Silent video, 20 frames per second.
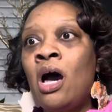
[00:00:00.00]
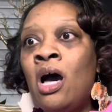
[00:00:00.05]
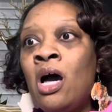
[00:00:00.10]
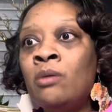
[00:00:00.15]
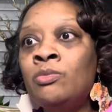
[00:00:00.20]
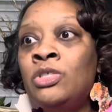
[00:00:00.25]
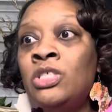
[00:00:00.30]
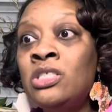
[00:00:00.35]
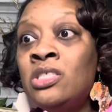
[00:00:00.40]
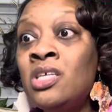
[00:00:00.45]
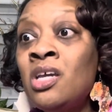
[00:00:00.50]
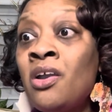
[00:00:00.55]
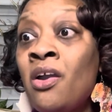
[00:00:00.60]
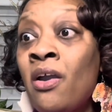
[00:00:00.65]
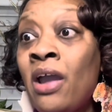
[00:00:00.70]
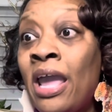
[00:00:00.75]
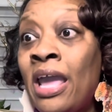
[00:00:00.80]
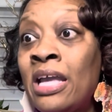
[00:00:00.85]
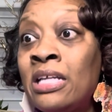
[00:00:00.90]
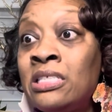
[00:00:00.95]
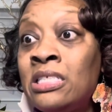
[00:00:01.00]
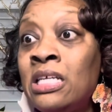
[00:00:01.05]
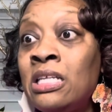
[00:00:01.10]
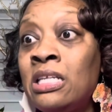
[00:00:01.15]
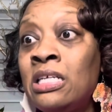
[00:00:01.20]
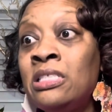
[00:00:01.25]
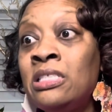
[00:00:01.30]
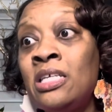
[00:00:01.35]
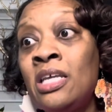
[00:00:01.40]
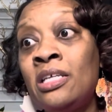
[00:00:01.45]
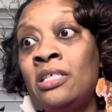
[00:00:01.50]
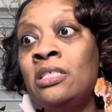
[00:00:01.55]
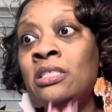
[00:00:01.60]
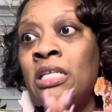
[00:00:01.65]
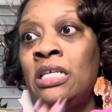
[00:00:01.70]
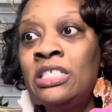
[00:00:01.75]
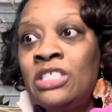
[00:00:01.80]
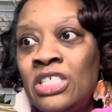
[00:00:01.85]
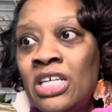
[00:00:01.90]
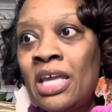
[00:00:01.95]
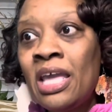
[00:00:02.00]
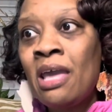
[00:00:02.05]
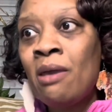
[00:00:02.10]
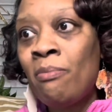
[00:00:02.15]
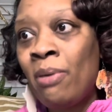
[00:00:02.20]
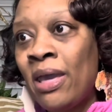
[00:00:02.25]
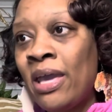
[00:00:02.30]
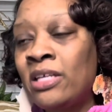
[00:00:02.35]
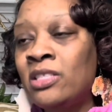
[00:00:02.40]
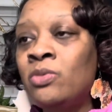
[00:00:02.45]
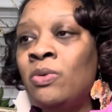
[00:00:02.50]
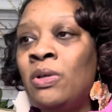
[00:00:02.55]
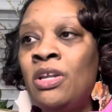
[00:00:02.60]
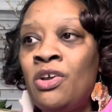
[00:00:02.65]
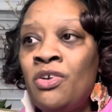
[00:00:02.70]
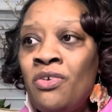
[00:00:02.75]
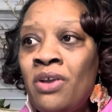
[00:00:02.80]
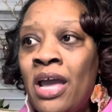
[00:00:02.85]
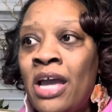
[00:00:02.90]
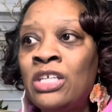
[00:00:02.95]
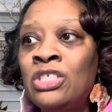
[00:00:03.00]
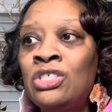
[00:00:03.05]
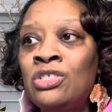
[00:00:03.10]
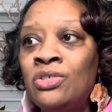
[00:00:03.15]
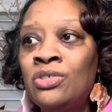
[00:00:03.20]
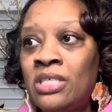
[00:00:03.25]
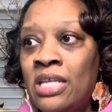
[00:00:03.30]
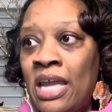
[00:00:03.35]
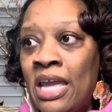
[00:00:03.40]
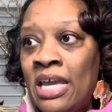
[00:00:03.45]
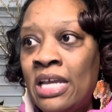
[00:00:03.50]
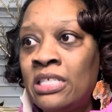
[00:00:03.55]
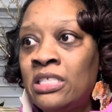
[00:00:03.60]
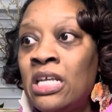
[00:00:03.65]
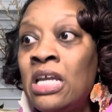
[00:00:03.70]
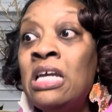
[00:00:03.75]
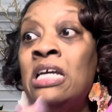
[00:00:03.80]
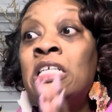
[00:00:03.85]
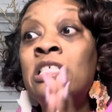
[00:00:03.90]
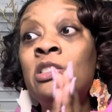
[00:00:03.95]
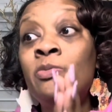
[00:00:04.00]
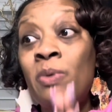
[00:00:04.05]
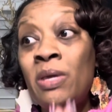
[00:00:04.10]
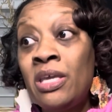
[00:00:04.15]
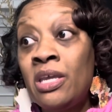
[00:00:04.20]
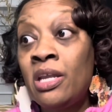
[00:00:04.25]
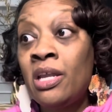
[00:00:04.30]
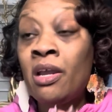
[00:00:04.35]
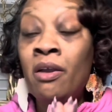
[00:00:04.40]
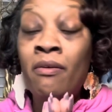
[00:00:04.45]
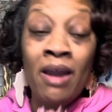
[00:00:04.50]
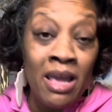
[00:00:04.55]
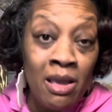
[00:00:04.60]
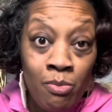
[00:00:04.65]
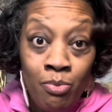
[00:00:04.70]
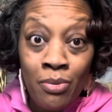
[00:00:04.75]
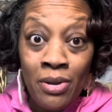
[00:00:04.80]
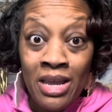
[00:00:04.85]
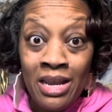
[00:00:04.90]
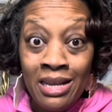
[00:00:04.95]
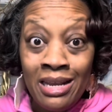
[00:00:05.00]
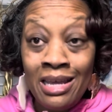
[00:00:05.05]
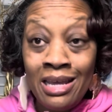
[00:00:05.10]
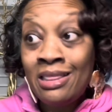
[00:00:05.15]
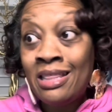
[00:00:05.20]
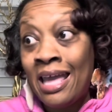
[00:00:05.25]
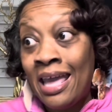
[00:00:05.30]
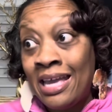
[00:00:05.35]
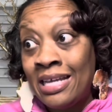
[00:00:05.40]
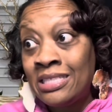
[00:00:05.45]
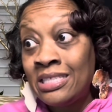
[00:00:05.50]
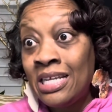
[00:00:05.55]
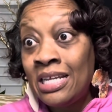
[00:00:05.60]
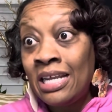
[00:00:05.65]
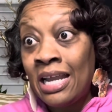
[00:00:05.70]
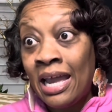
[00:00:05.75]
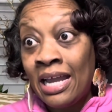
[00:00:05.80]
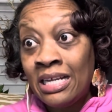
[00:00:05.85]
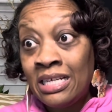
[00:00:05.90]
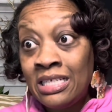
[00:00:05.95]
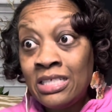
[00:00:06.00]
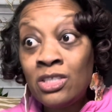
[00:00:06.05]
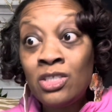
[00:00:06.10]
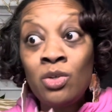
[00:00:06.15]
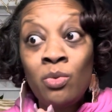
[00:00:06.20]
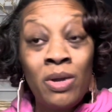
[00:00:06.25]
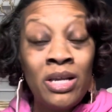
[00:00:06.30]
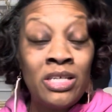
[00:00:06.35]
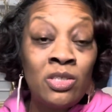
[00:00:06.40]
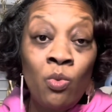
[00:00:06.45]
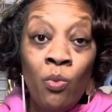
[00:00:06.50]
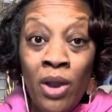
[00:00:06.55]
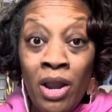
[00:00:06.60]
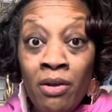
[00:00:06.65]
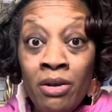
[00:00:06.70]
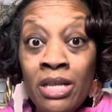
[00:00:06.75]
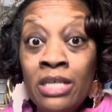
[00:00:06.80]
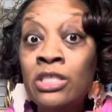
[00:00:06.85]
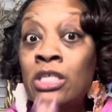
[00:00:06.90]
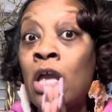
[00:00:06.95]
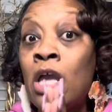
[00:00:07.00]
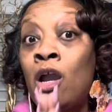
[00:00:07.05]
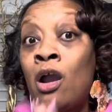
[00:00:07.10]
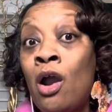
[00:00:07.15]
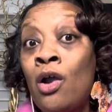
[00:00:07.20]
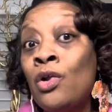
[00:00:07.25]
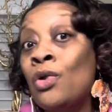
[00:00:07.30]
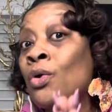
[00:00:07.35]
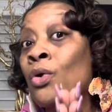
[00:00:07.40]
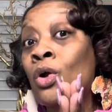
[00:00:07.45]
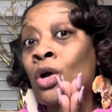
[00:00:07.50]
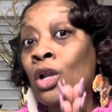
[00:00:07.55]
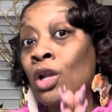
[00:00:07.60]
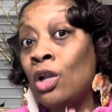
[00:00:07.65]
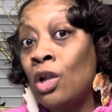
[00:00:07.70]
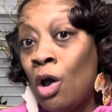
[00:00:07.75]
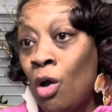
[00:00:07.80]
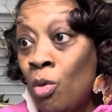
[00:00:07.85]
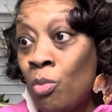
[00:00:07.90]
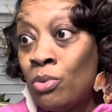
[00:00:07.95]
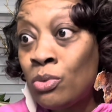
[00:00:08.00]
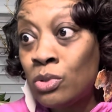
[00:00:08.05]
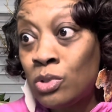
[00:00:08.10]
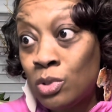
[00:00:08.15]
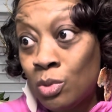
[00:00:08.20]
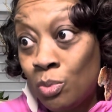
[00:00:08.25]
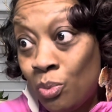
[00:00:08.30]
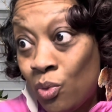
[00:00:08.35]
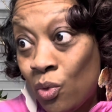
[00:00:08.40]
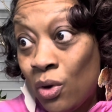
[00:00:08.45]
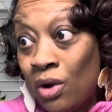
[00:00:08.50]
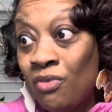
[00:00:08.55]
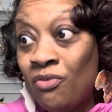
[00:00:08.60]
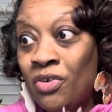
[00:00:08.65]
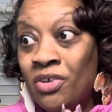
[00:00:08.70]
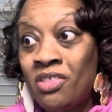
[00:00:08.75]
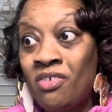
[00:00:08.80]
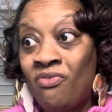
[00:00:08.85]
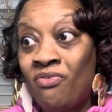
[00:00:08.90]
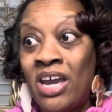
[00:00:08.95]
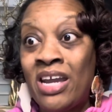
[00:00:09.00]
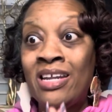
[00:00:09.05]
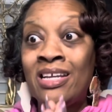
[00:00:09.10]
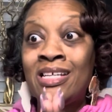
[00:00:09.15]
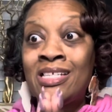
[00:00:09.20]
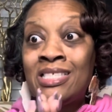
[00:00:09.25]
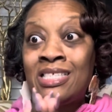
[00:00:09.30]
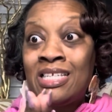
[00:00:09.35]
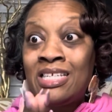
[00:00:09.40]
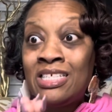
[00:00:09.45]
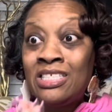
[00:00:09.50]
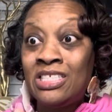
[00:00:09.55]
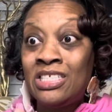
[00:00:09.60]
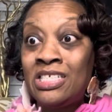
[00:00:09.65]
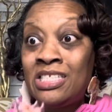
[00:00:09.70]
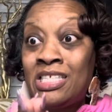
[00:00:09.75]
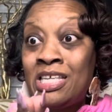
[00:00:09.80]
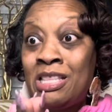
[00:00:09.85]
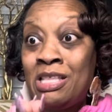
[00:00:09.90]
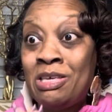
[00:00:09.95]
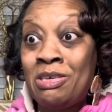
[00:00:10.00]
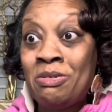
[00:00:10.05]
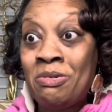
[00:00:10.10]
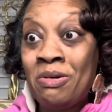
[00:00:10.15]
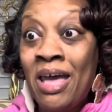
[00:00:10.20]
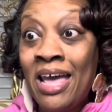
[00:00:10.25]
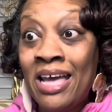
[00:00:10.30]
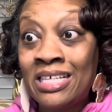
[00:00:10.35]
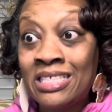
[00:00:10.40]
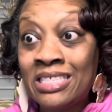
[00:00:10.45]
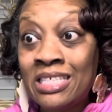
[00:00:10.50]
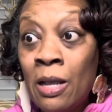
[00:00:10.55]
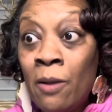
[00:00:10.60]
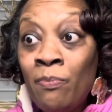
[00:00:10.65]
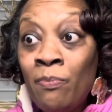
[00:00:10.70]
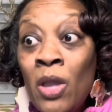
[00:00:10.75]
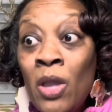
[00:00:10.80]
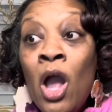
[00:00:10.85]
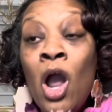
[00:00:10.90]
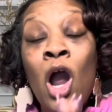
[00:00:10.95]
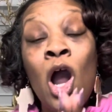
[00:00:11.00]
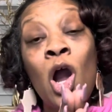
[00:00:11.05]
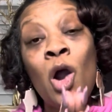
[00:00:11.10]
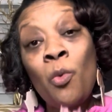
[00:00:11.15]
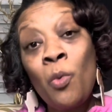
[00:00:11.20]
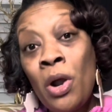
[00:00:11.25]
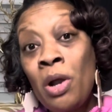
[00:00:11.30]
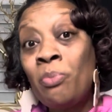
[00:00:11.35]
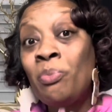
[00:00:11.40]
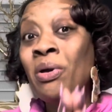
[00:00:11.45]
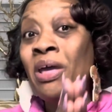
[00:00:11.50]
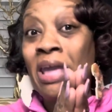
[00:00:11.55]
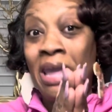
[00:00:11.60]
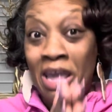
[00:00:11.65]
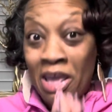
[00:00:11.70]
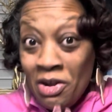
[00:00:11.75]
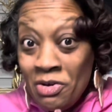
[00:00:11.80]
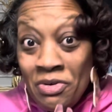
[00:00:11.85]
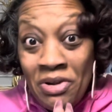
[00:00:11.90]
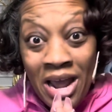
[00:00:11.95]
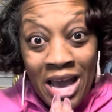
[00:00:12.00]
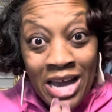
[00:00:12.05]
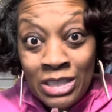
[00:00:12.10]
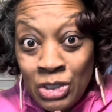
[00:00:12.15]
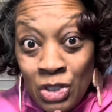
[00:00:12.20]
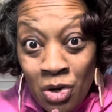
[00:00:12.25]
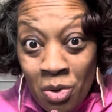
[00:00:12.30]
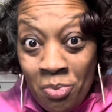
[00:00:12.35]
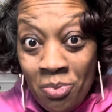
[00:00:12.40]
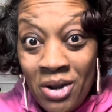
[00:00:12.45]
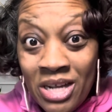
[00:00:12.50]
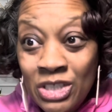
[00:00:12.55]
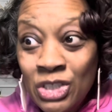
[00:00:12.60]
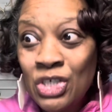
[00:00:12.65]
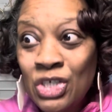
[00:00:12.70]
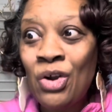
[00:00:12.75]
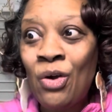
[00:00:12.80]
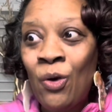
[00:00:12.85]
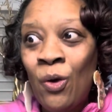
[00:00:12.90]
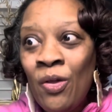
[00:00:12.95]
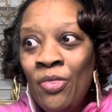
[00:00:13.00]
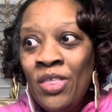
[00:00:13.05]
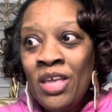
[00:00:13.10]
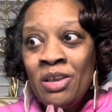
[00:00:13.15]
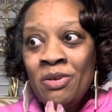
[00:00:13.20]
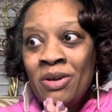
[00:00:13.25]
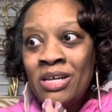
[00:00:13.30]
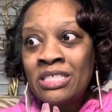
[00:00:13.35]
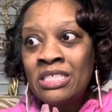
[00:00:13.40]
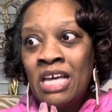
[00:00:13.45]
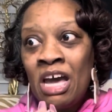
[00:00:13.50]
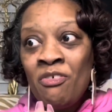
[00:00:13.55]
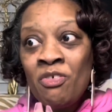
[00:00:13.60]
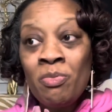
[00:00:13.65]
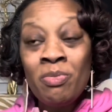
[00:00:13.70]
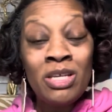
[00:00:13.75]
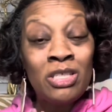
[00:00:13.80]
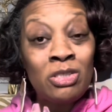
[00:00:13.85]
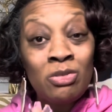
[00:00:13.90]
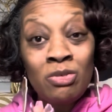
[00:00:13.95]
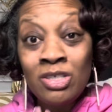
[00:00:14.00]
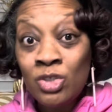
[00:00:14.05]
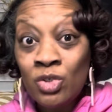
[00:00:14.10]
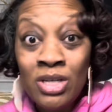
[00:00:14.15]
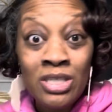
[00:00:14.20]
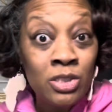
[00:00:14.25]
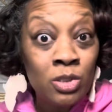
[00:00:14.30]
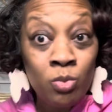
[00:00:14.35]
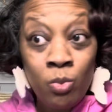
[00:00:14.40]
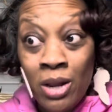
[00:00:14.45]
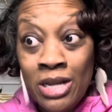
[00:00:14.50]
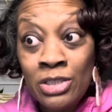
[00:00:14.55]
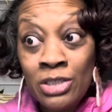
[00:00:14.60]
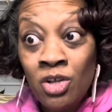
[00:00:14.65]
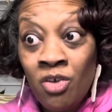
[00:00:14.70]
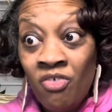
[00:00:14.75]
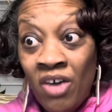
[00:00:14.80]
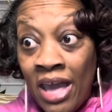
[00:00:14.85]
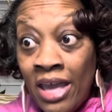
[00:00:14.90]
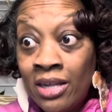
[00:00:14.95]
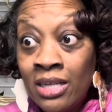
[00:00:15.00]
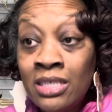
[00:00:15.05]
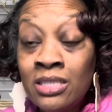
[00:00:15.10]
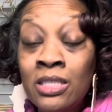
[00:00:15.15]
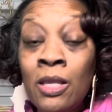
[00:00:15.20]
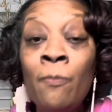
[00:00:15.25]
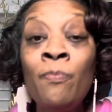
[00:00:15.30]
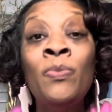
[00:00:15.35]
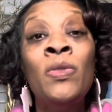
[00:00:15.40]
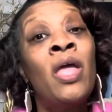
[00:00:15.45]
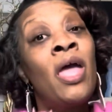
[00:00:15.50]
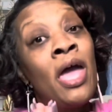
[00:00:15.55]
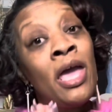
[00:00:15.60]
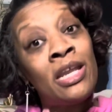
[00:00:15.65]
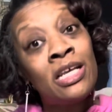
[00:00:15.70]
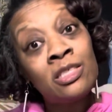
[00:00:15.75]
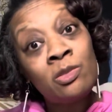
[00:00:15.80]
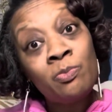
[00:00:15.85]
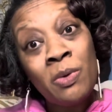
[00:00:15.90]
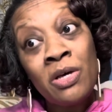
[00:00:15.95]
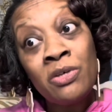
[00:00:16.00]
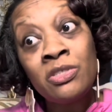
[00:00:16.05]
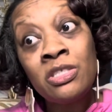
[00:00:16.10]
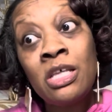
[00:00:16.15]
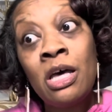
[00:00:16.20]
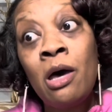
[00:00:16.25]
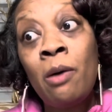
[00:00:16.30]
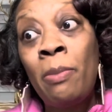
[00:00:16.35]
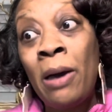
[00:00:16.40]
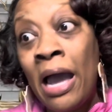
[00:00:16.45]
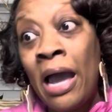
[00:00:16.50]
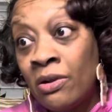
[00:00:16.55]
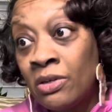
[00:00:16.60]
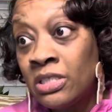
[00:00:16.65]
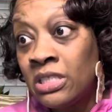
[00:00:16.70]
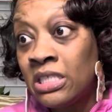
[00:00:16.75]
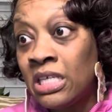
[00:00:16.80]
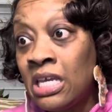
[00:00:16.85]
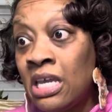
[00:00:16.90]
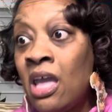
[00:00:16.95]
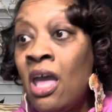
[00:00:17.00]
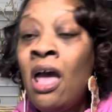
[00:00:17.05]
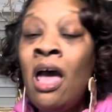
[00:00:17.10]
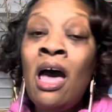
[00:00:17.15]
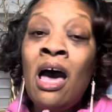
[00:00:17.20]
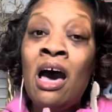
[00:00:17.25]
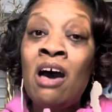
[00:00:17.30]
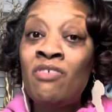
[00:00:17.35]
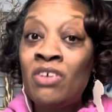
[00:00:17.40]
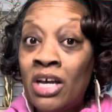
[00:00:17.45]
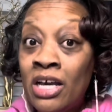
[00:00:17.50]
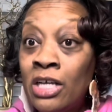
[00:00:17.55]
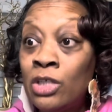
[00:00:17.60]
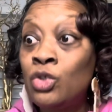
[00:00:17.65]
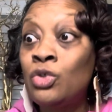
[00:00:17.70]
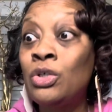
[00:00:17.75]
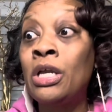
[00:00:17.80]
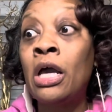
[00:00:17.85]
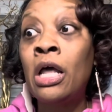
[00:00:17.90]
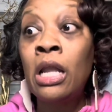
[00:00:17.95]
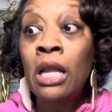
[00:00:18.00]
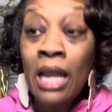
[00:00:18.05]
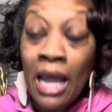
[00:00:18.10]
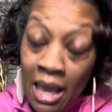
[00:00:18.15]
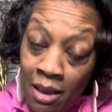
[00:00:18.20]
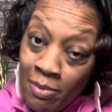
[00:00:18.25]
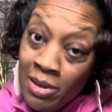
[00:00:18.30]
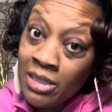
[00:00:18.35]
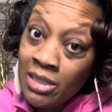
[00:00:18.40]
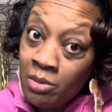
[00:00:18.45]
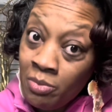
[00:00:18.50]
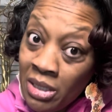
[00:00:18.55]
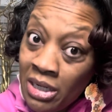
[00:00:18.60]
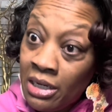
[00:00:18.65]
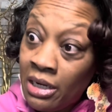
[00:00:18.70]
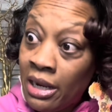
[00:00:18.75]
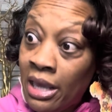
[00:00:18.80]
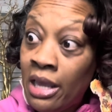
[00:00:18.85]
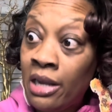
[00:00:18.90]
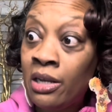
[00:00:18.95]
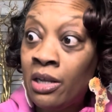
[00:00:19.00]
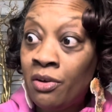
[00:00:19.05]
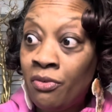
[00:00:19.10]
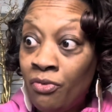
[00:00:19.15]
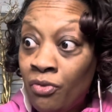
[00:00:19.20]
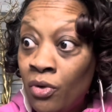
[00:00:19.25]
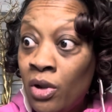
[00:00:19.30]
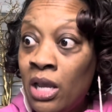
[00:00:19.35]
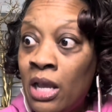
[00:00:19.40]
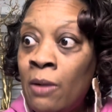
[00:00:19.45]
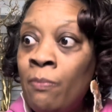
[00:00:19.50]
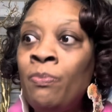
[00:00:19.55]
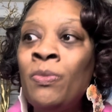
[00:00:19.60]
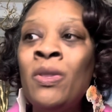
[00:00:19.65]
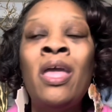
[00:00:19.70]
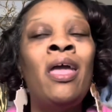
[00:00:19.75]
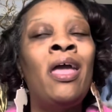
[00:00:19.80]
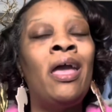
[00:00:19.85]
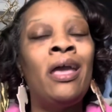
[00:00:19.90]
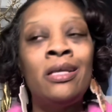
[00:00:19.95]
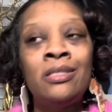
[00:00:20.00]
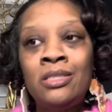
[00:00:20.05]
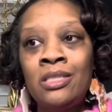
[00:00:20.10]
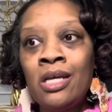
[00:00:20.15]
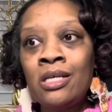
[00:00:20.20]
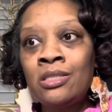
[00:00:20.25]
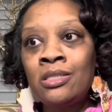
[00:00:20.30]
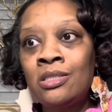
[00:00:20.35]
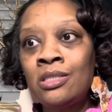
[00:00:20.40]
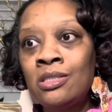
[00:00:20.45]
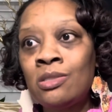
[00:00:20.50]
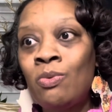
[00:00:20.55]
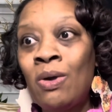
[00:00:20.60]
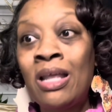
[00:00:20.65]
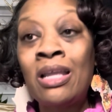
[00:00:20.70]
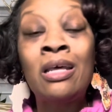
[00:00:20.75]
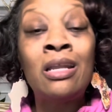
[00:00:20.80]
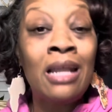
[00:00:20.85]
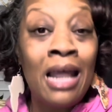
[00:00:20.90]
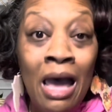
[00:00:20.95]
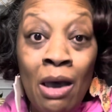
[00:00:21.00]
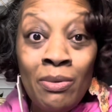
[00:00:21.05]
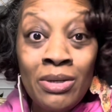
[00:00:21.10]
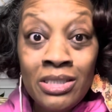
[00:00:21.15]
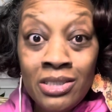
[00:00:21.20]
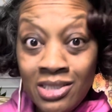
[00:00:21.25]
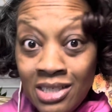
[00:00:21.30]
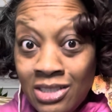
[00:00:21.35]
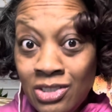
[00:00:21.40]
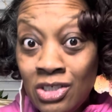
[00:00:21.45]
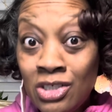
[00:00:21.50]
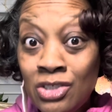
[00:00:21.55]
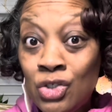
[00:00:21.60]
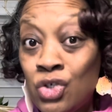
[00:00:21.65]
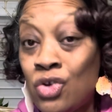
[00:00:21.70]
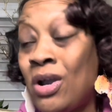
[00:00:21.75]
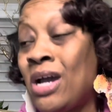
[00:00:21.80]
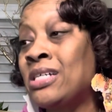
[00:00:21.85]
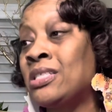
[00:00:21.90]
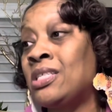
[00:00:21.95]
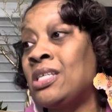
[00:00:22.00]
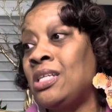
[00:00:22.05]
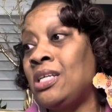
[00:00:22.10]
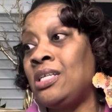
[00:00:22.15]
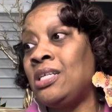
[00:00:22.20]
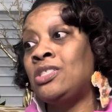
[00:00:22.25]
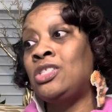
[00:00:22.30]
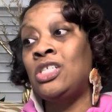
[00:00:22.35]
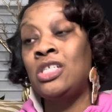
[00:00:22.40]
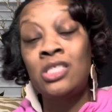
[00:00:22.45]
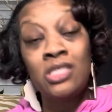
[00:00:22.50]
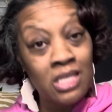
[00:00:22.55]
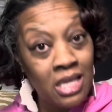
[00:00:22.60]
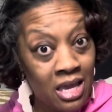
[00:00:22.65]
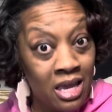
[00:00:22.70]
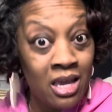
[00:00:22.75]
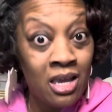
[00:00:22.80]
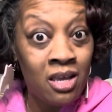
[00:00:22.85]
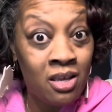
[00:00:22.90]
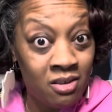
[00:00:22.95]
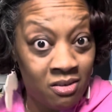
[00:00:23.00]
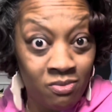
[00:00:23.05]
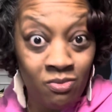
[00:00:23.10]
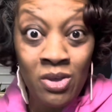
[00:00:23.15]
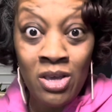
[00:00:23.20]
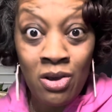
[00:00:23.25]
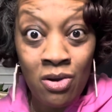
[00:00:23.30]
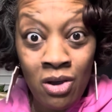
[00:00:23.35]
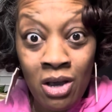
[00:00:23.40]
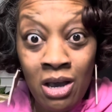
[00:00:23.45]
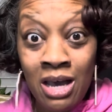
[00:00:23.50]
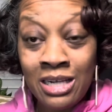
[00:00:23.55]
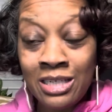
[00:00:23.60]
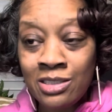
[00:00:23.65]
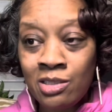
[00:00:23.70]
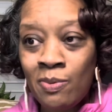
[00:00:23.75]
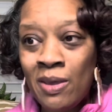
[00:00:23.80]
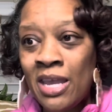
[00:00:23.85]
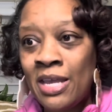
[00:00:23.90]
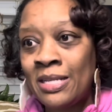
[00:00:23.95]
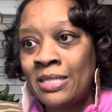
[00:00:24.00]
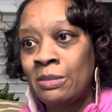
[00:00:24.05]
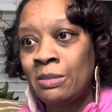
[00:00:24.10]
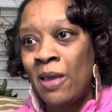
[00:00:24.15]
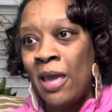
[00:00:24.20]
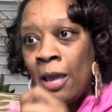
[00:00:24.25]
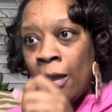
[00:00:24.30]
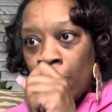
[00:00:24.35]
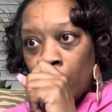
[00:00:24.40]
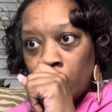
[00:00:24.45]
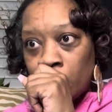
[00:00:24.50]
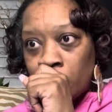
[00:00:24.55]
She took her anti-lynching campaign to an international stage, speaking in Great Britain in the 1890s to raise awareness and garner global support for the fight against lynchings in the U.S. Her work put international pressure on the U.S. government to address racial violence and expose the hypocrisy of a country claiming to be the land of the free and justice while allowing such atrocities. She said, we gonna call a spade a spade.